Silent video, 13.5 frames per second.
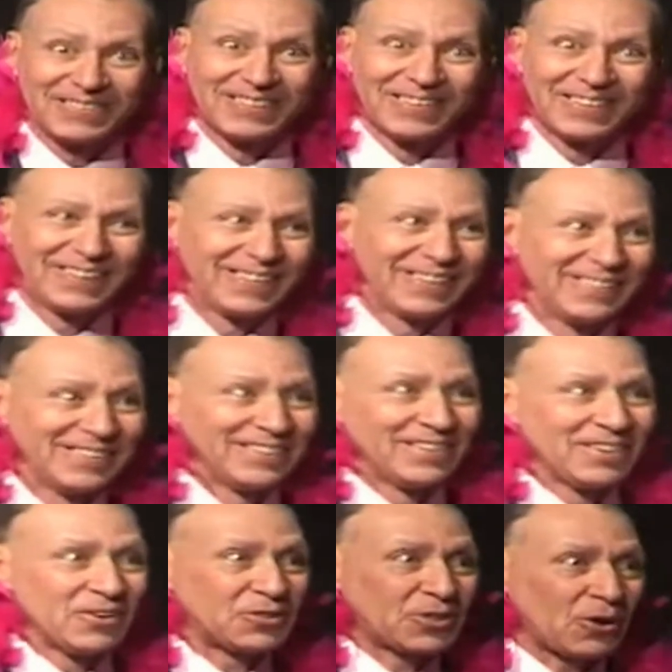way, Harold
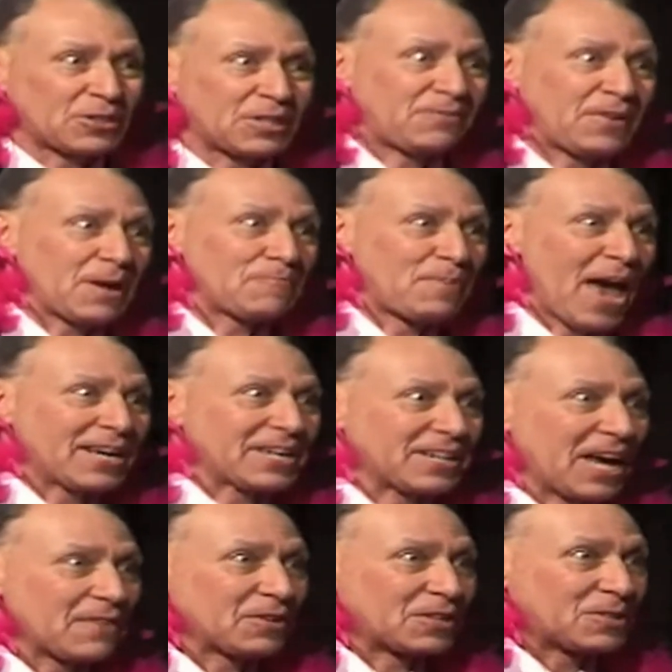enters me. And
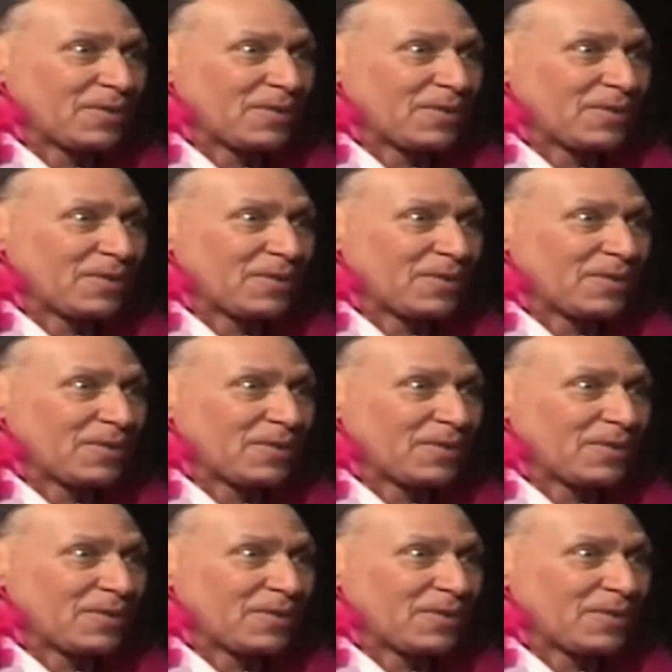I'm just